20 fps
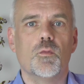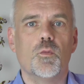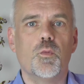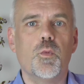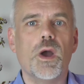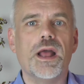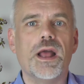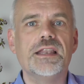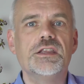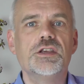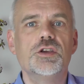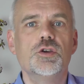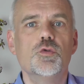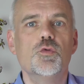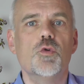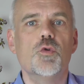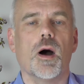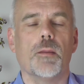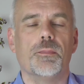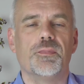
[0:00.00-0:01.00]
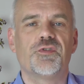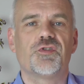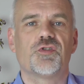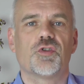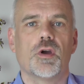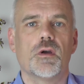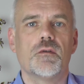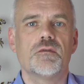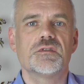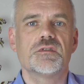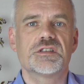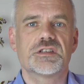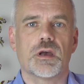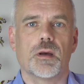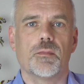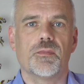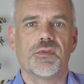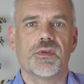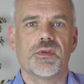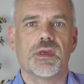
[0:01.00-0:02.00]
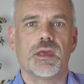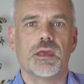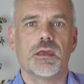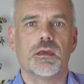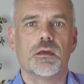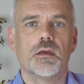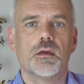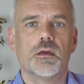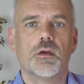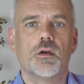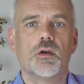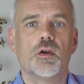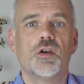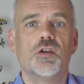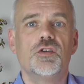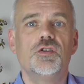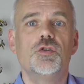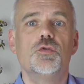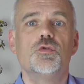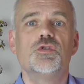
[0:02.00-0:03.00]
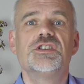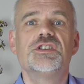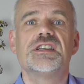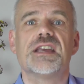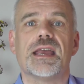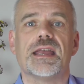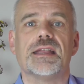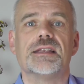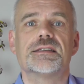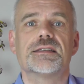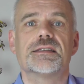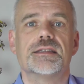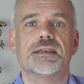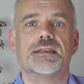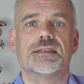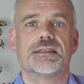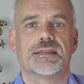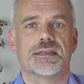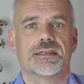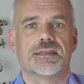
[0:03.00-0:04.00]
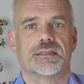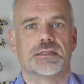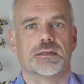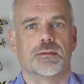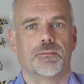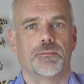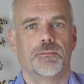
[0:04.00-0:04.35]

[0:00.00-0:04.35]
when you observe something, you change the system.